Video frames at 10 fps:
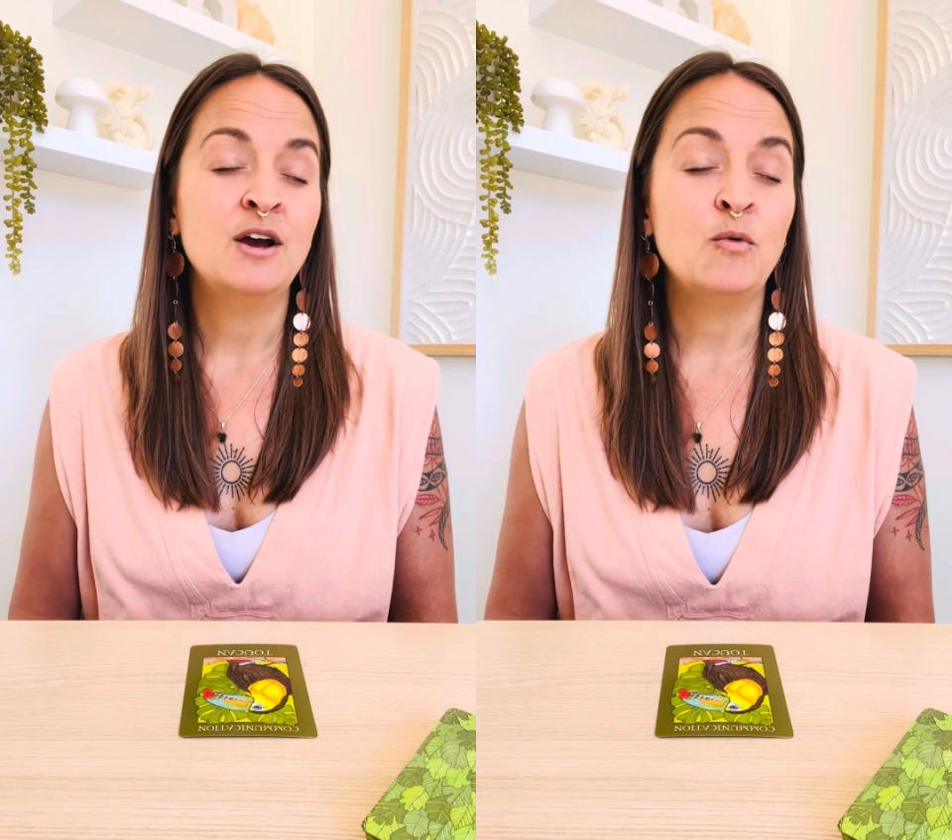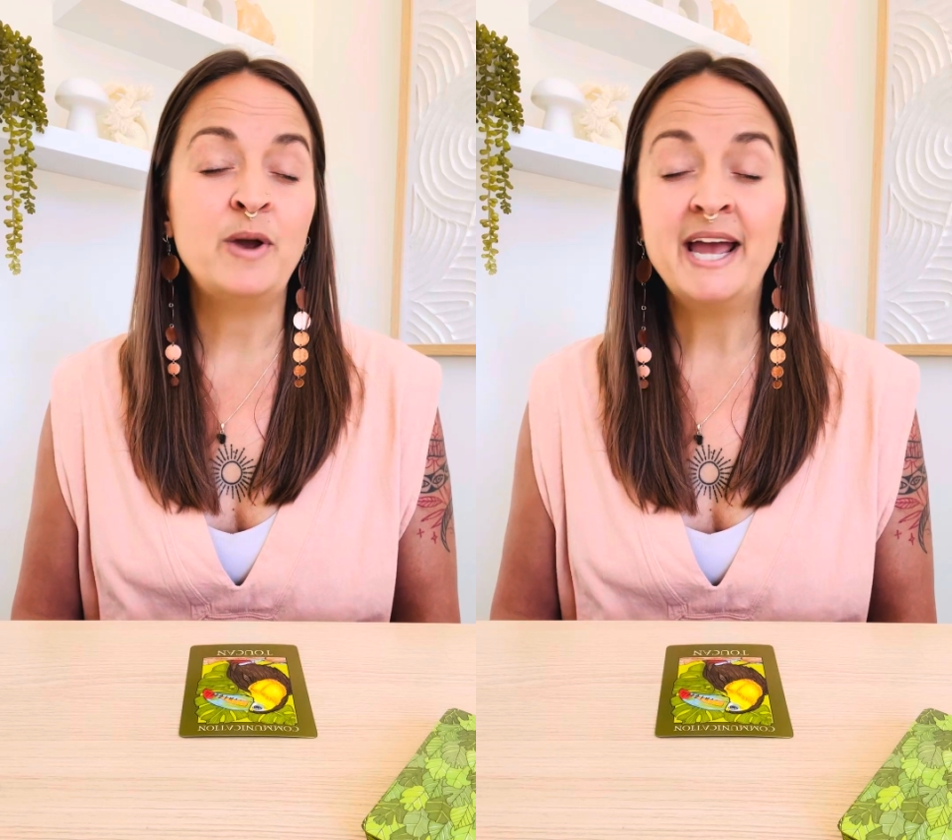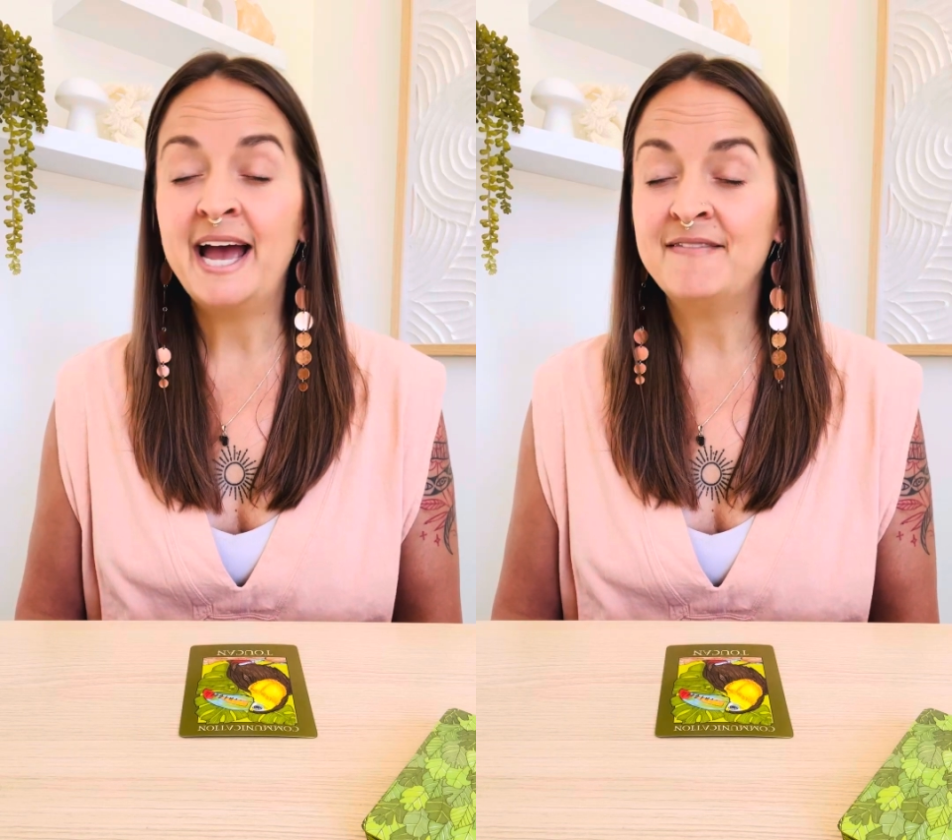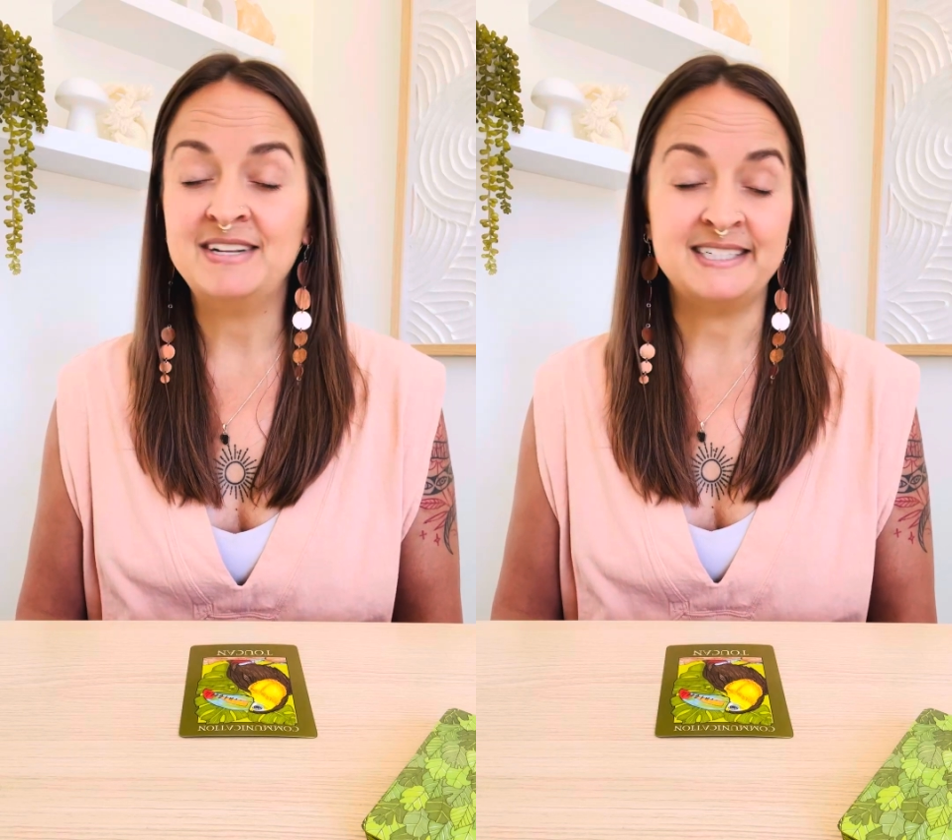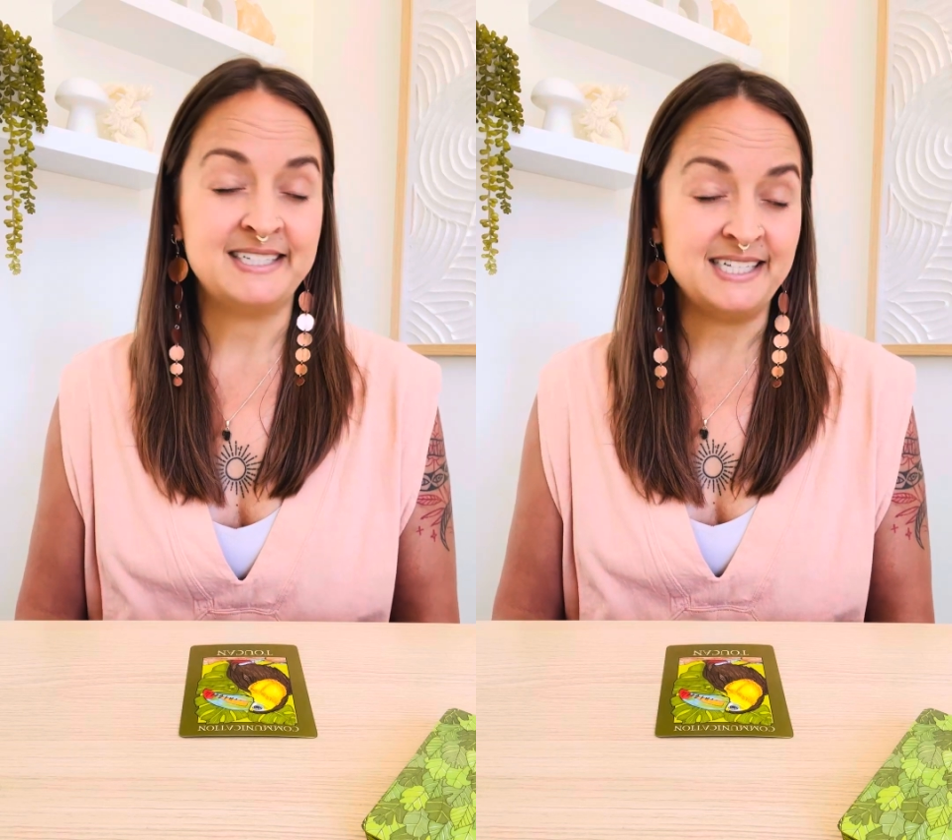we
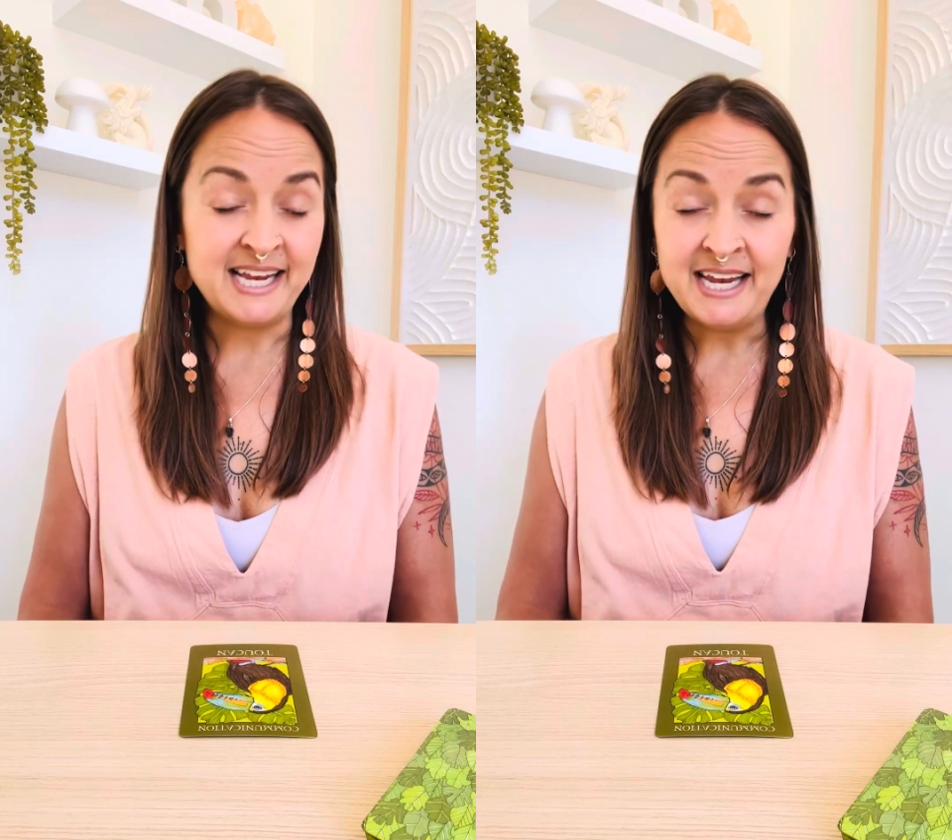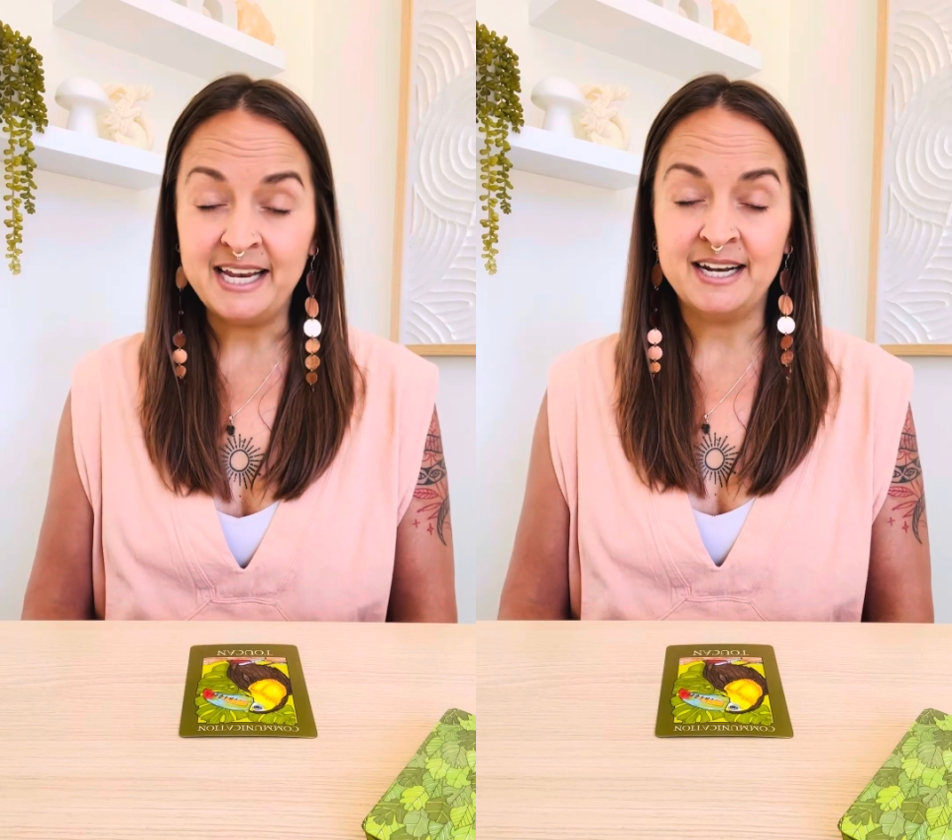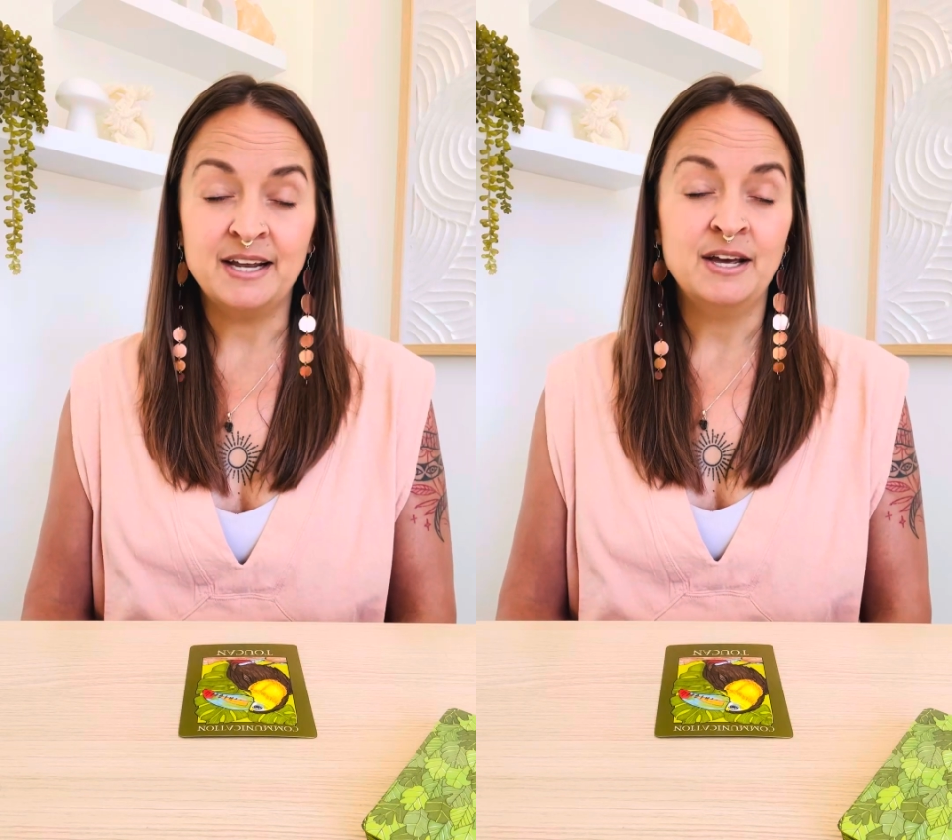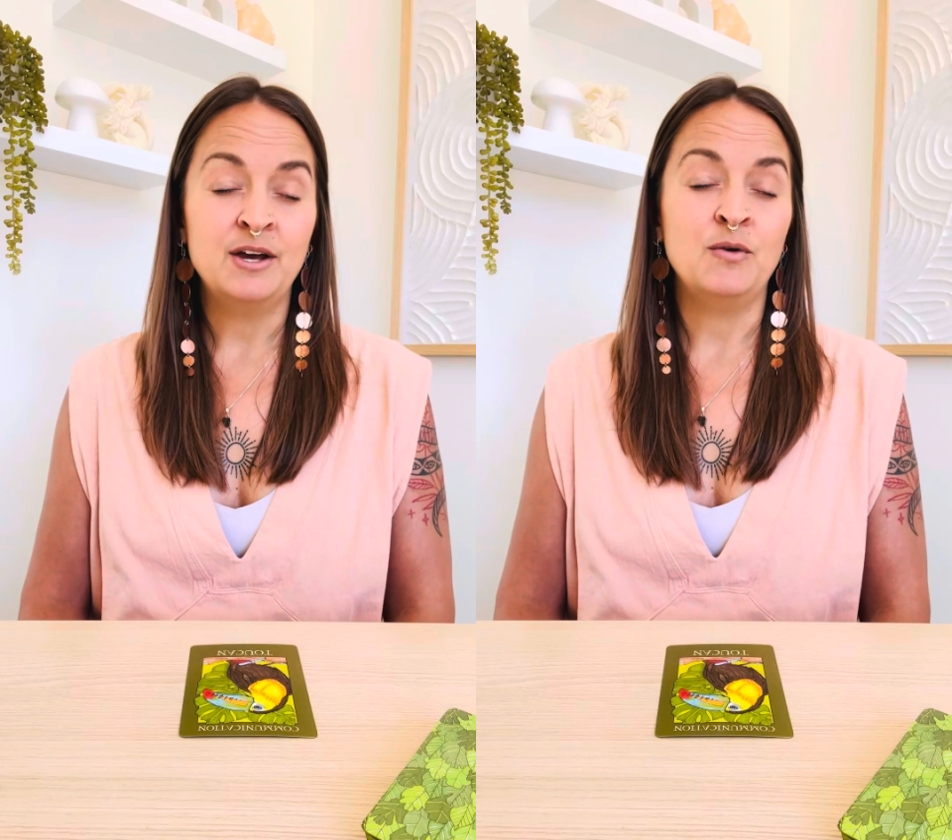haven't seen,